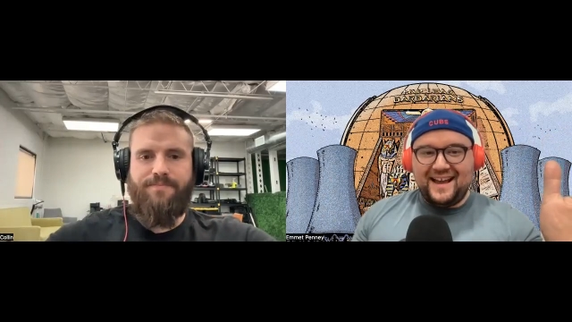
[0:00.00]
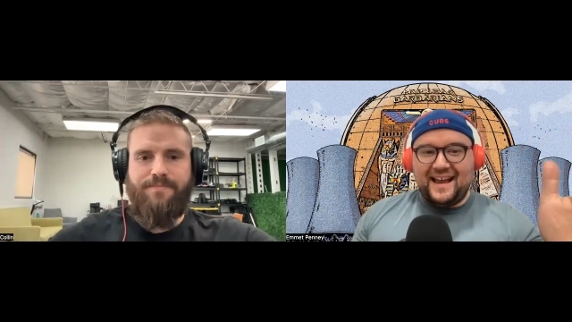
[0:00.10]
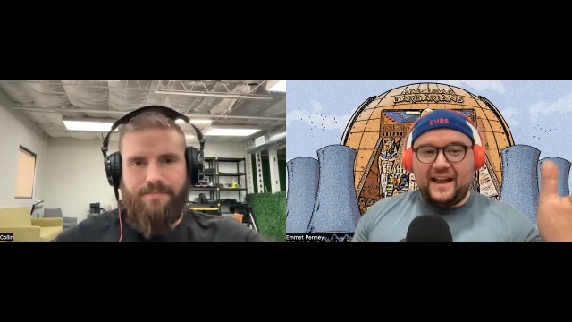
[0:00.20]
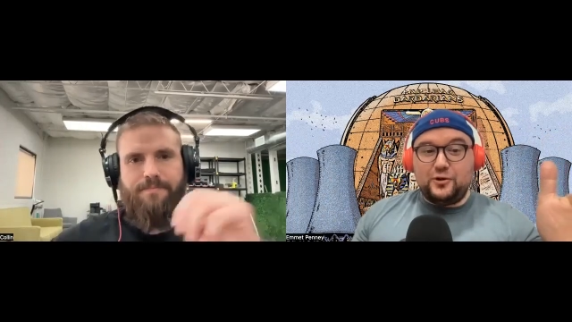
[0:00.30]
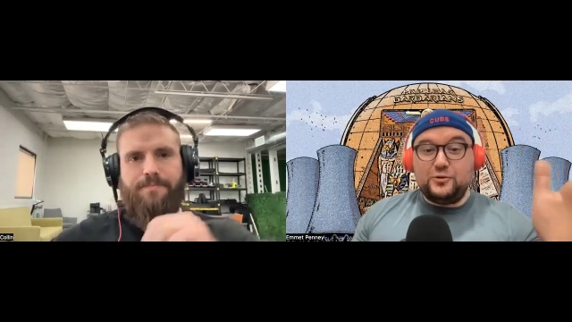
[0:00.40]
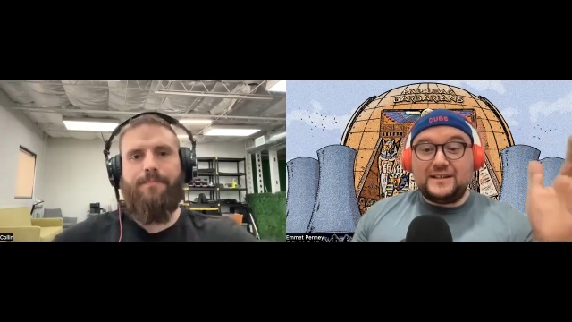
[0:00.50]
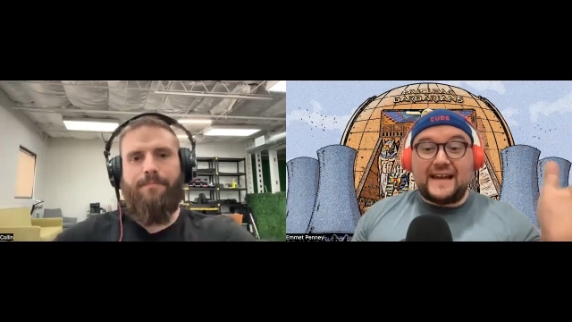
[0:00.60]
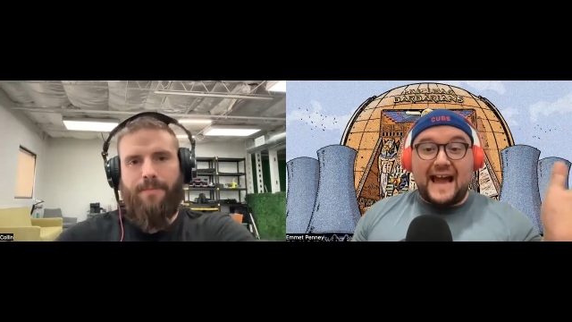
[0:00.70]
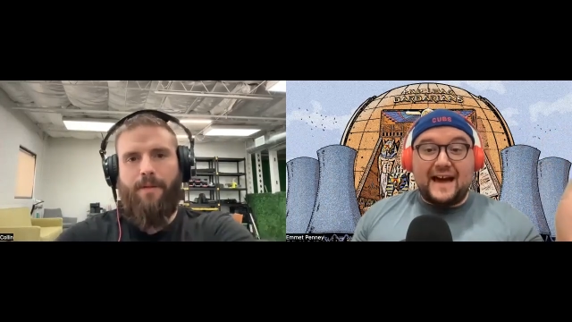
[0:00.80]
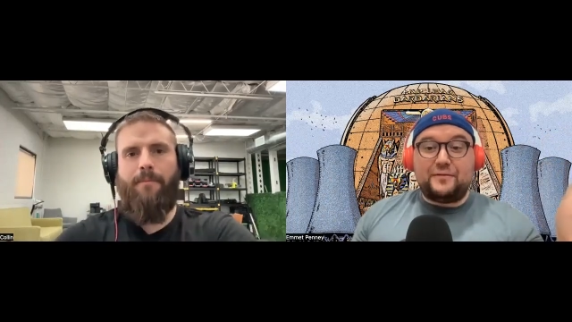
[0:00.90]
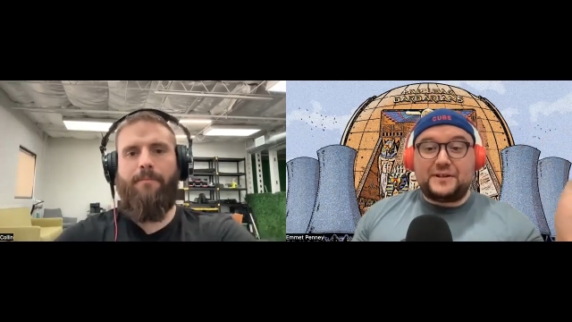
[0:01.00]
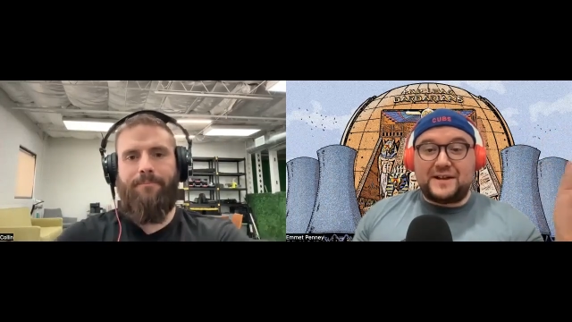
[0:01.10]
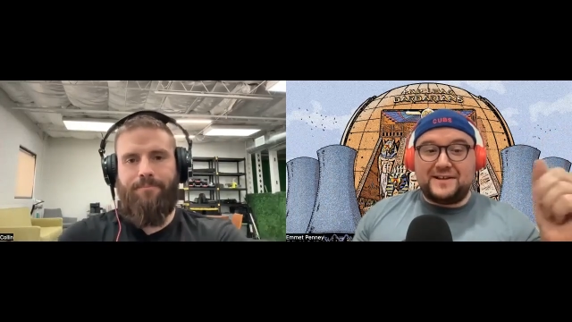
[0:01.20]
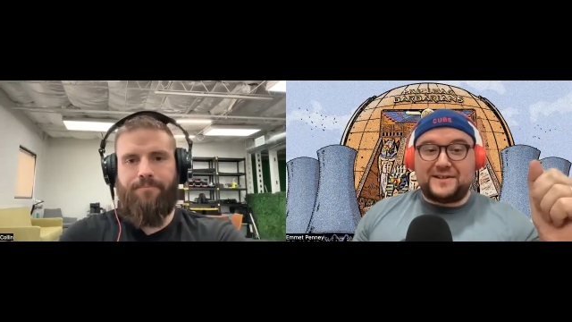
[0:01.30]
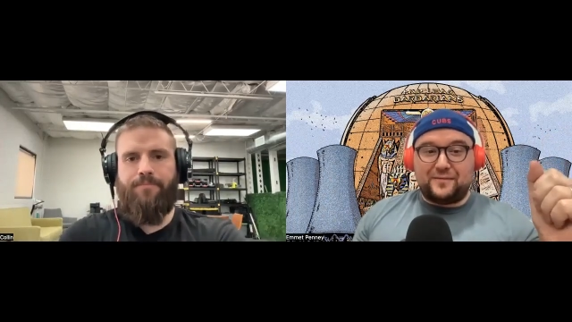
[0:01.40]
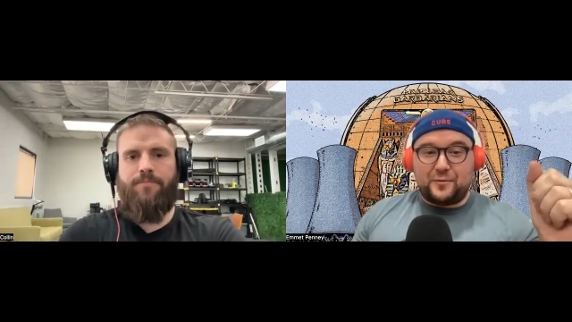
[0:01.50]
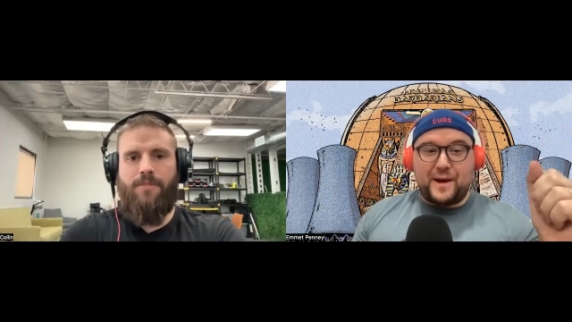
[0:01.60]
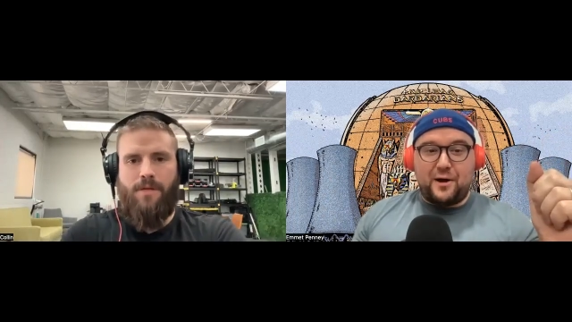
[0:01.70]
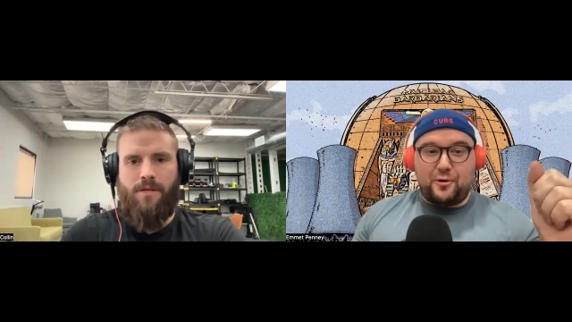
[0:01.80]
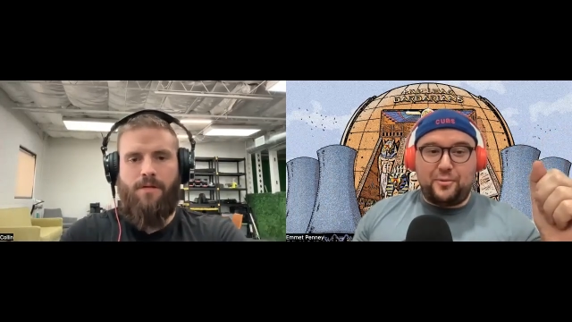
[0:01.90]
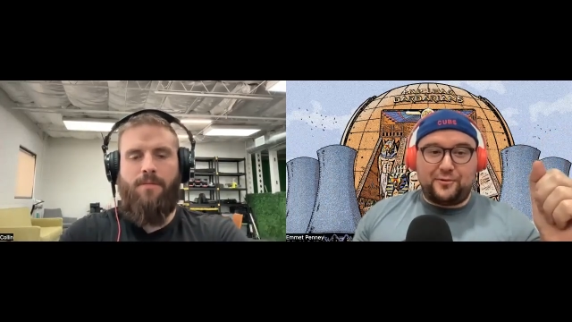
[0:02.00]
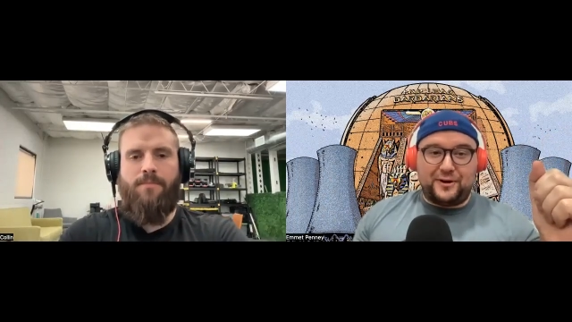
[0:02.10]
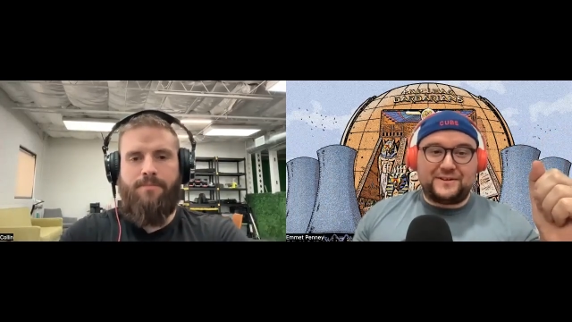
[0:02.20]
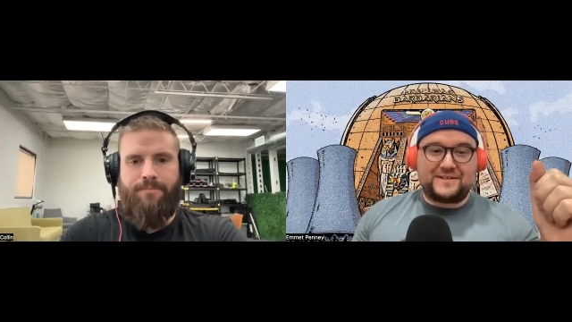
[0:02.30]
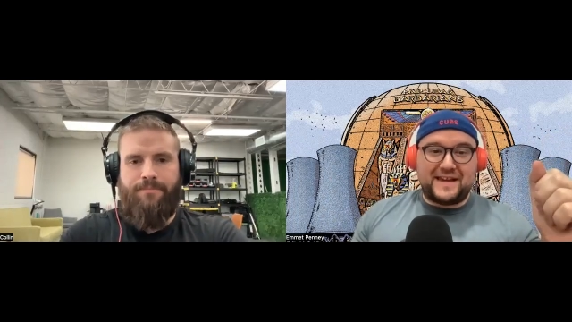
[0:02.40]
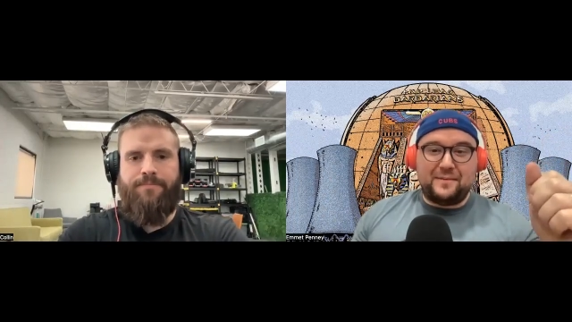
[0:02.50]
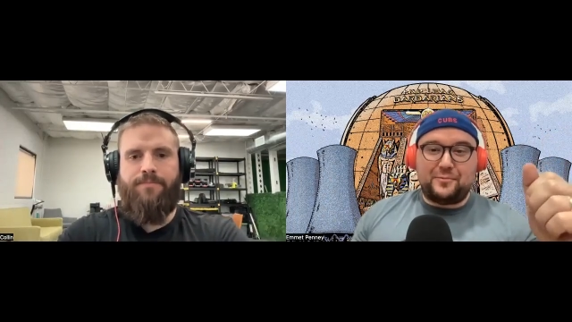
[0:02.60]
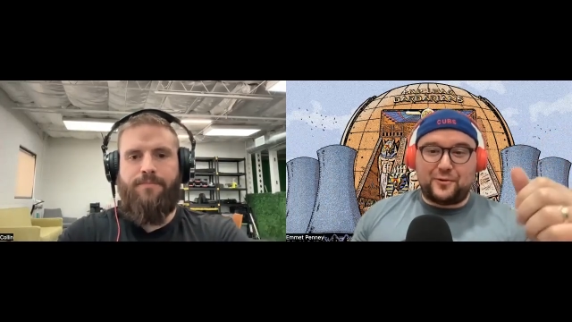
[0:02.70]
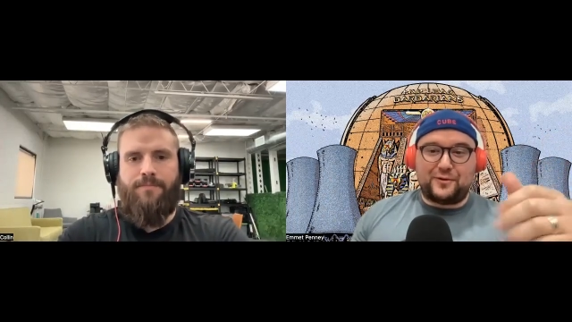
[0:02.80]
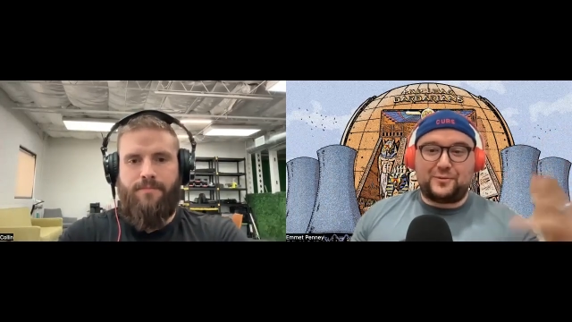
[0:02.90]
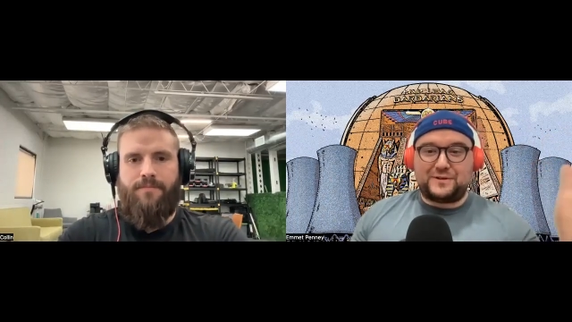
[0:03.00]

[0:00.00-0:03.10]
Speaker 1: and who did the advertising for Powell Peralta skateboards,